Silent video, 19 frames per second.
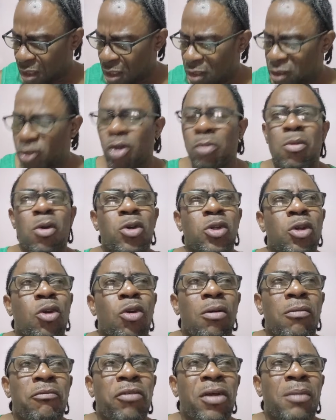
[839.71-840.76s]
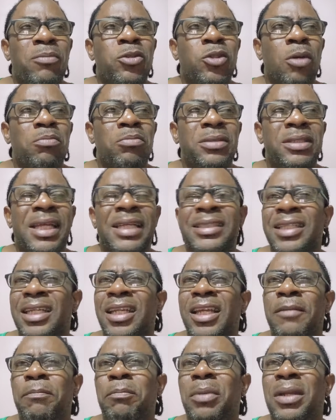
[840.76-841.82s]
Some want to come from some desolate